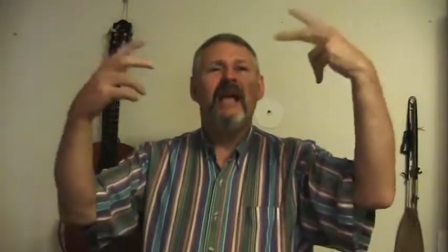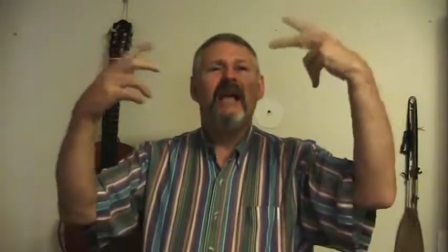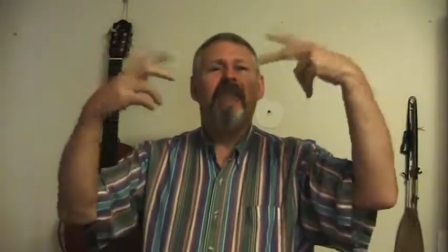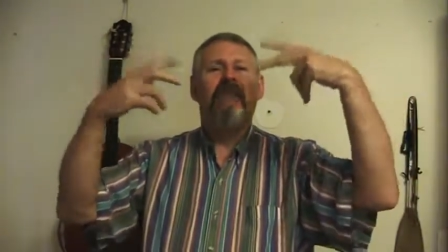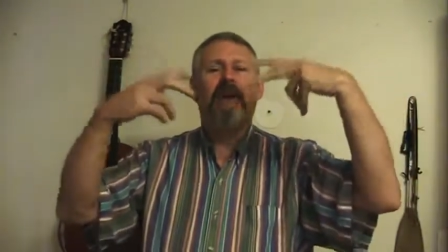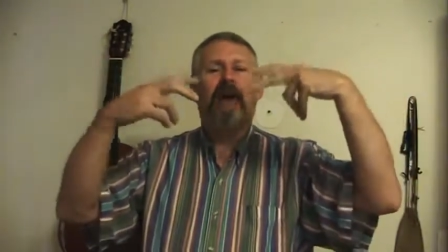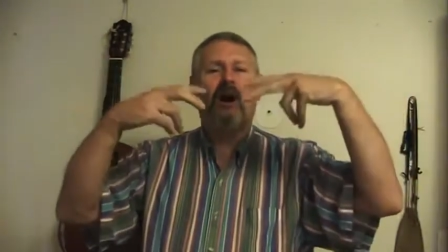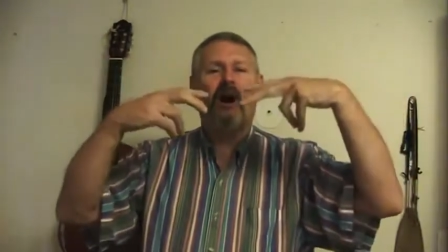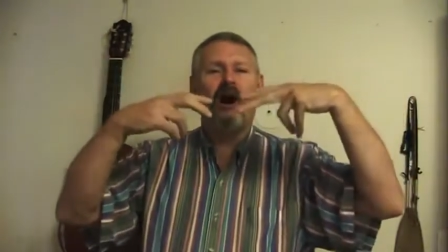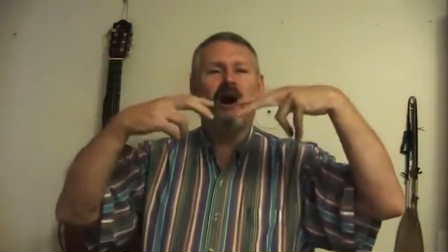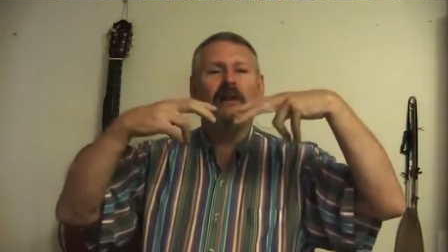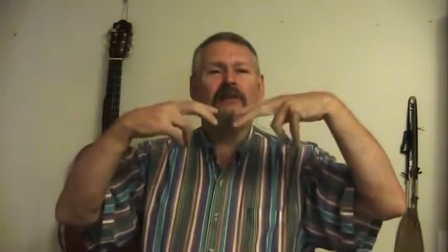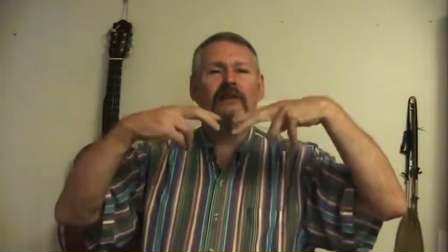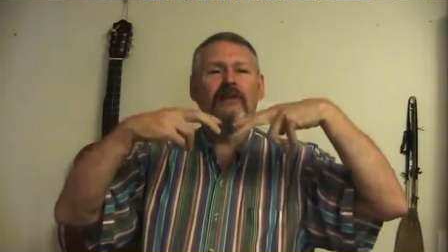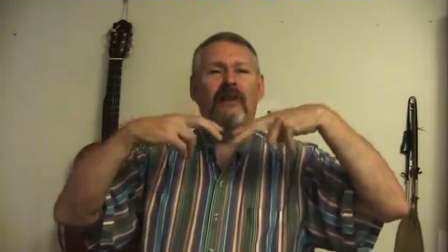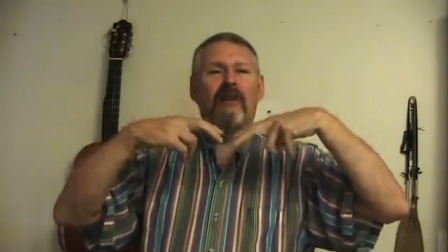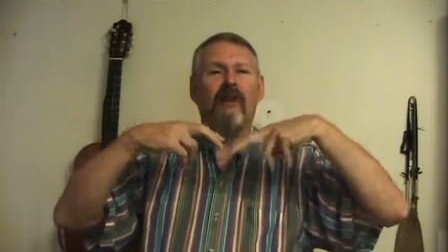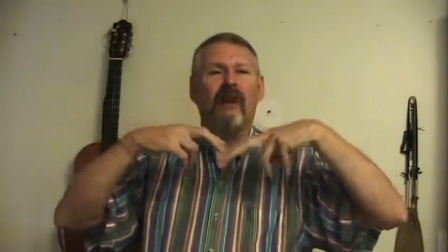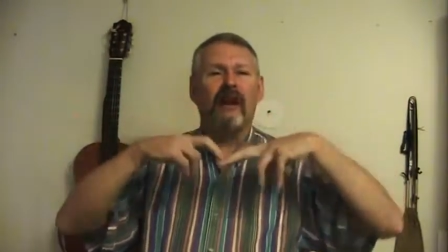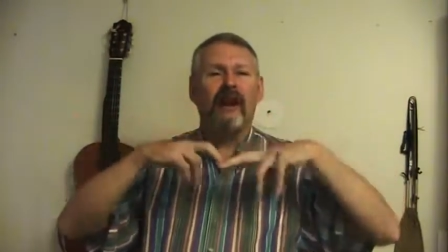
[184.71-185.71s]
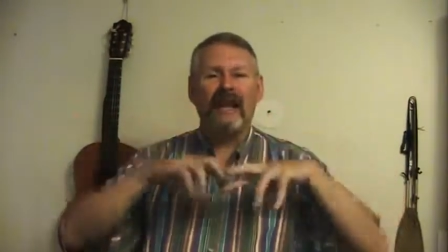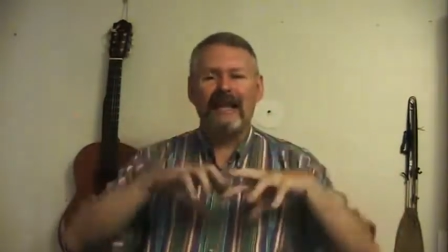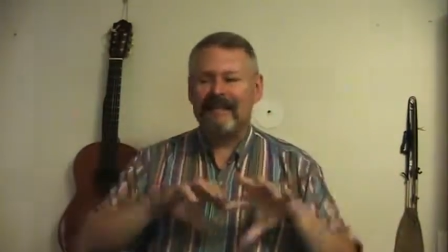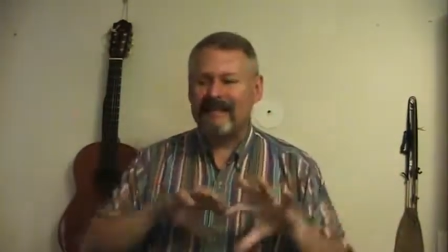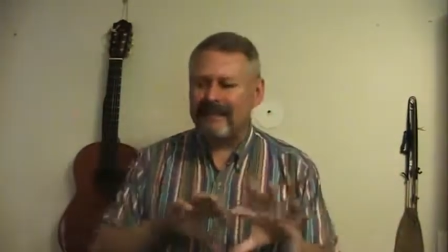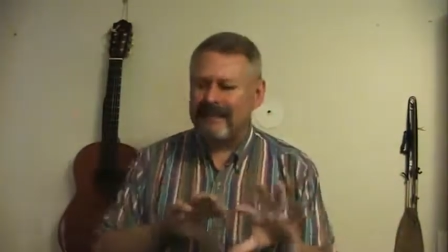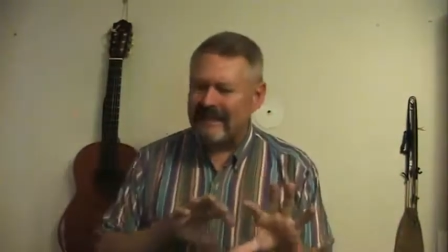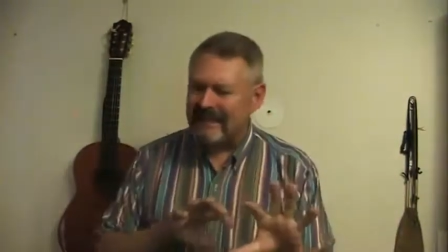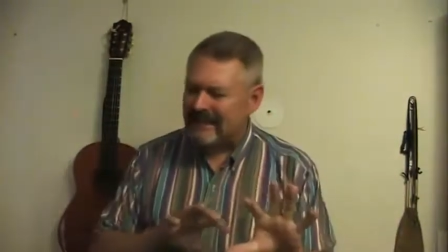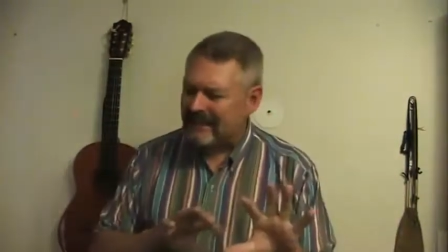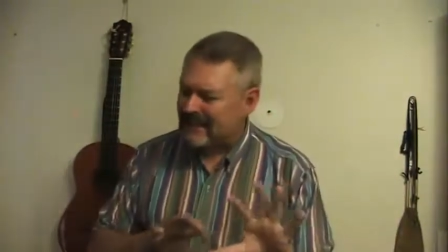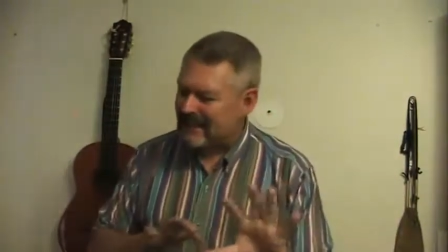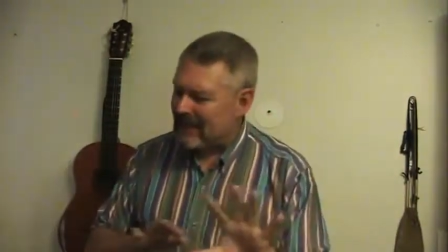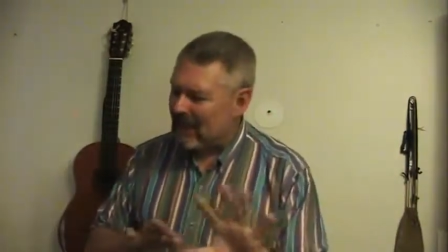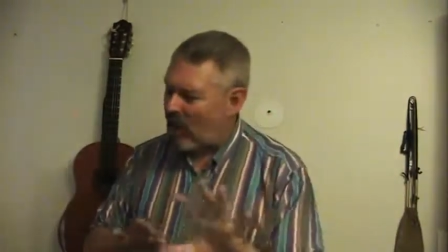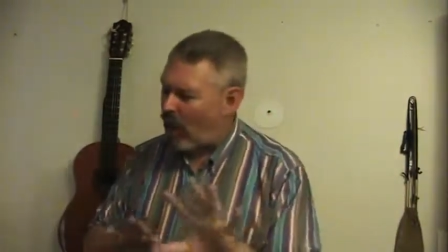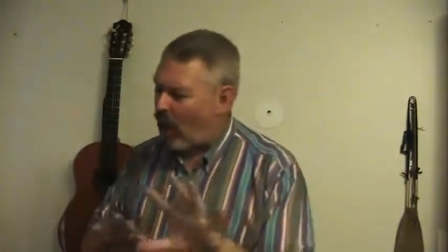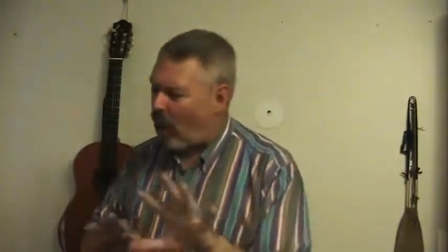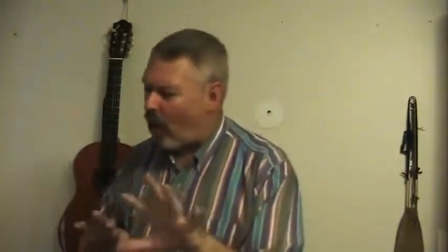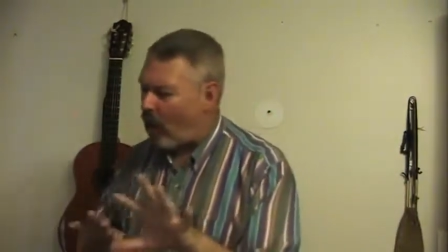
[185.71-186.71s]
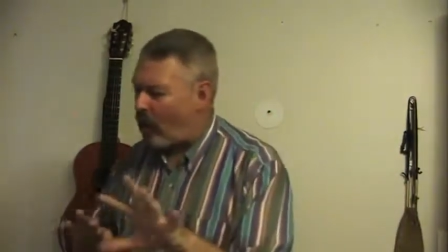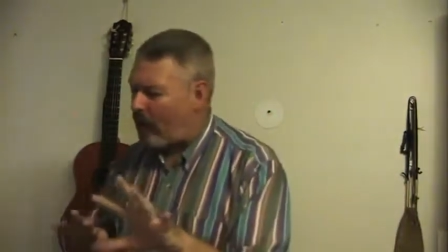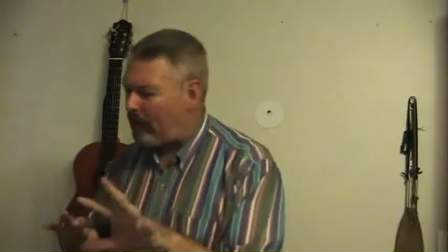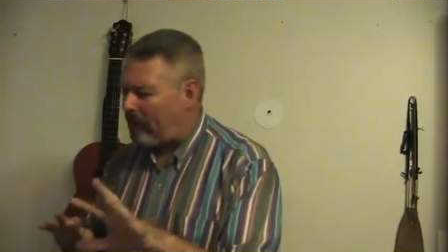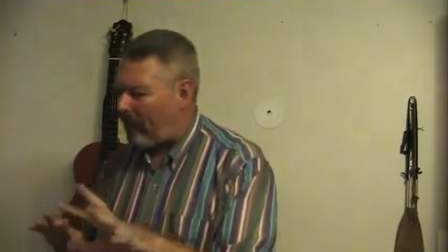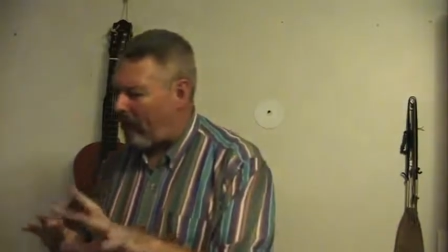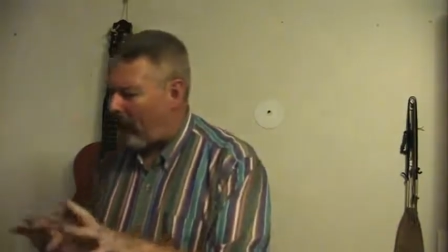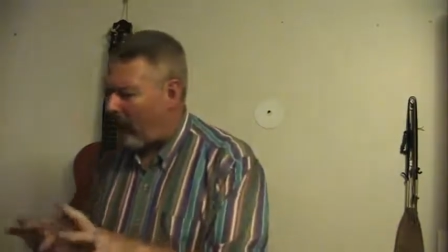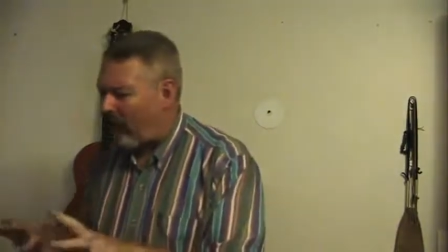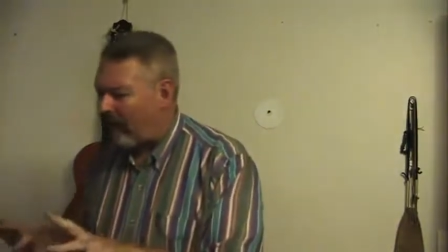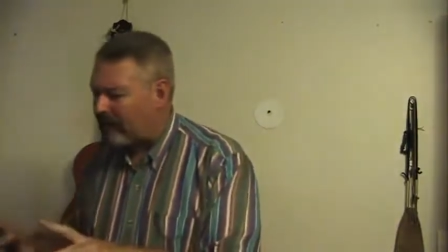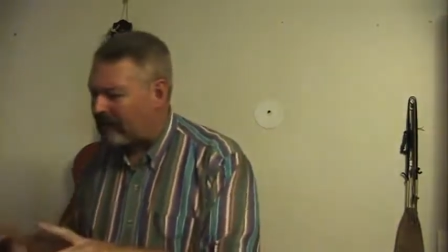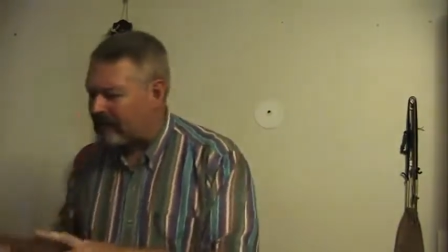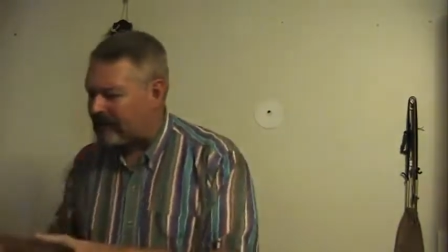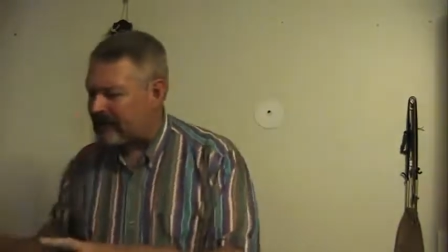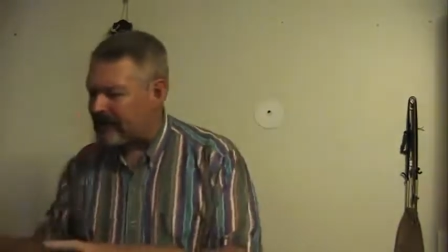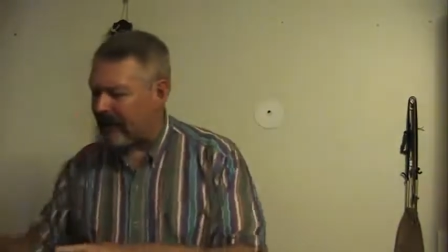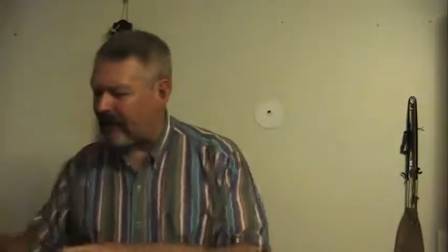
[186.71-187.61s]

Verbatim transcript: because there are lessons in all parts